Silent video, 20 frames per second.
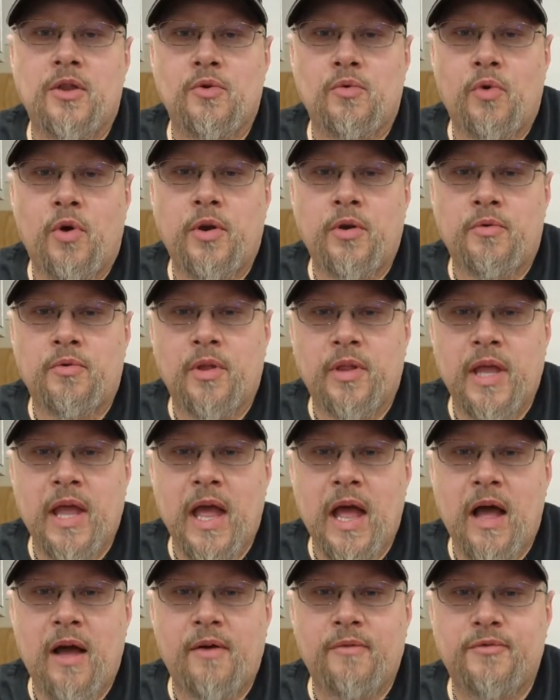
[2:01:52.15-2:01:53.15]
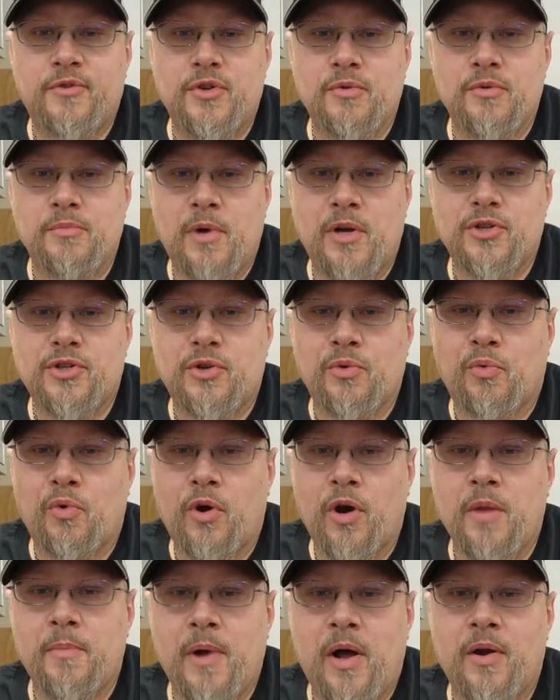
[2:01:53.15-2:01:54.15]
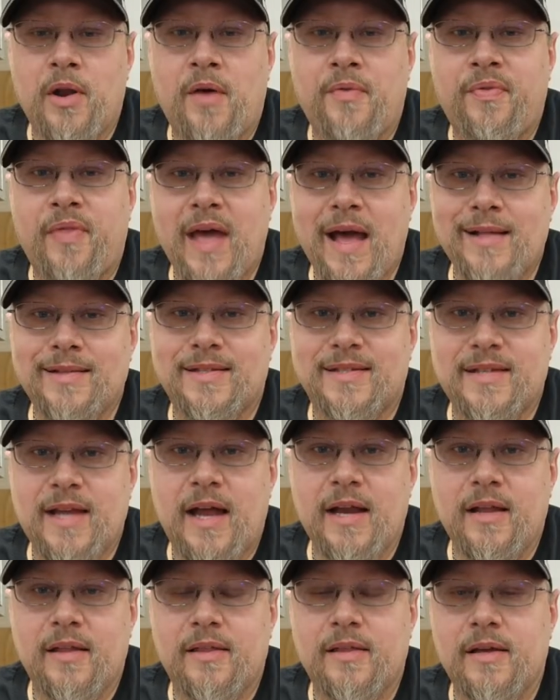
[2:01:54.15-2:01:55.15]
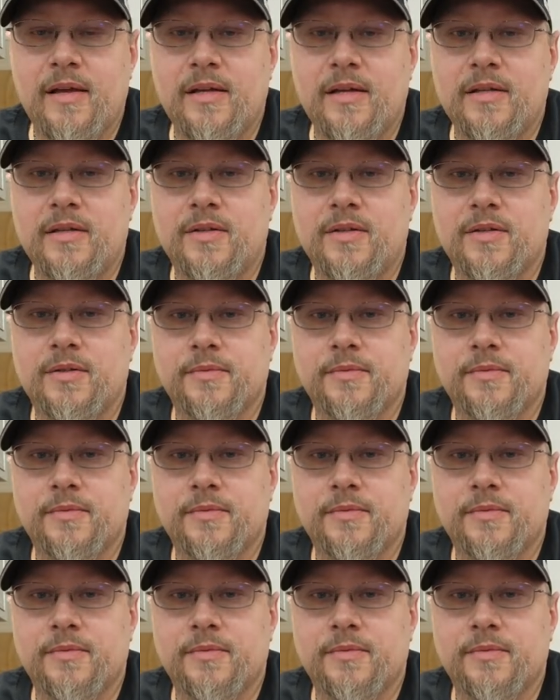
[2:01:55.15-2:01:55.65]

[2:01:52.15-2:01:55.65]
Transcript: you wouldn't really have too much to worry about on that side of things.